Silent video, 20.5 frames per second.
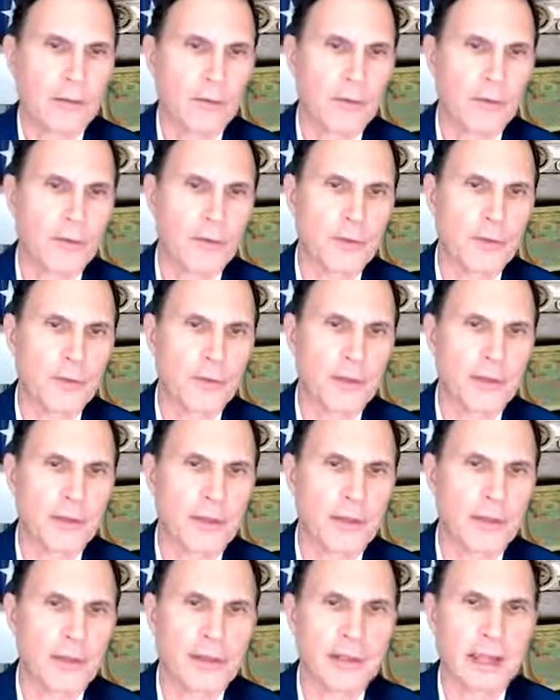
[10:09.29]
with the,
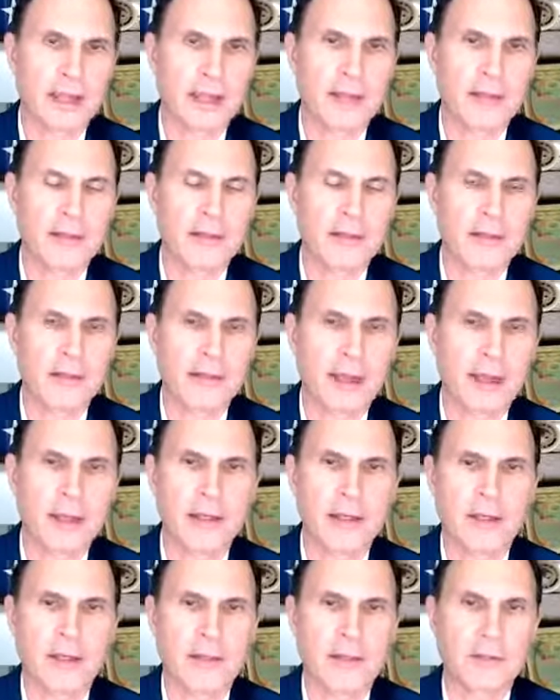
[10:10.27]
the data staying
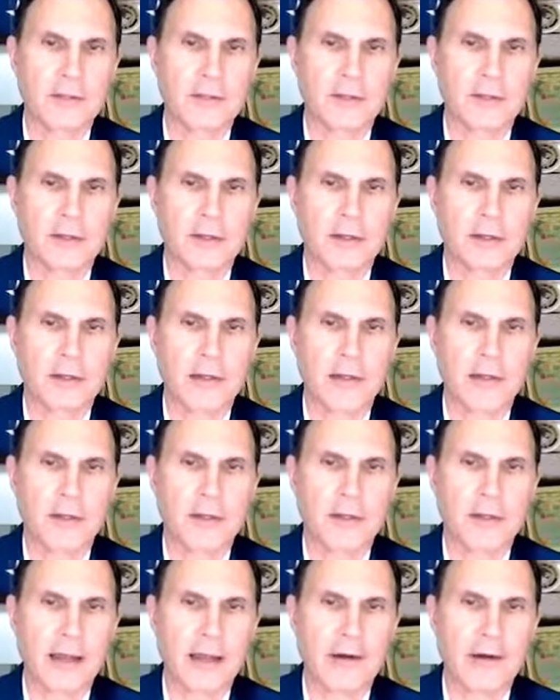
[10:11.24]
in its uh,
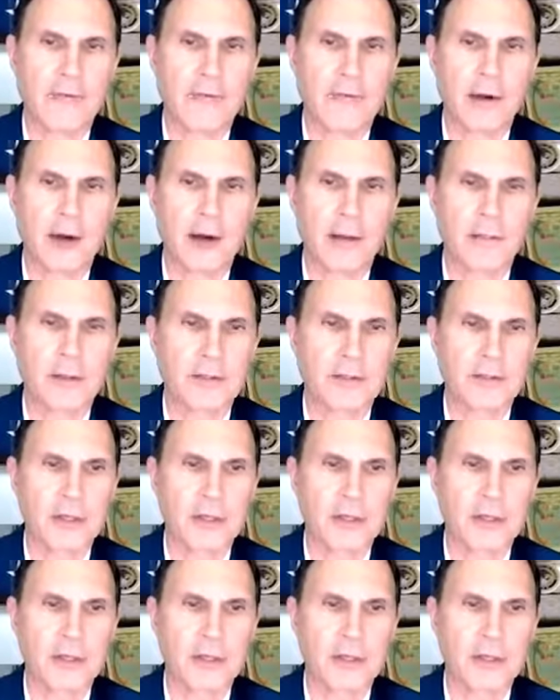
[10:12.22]
cloud environment.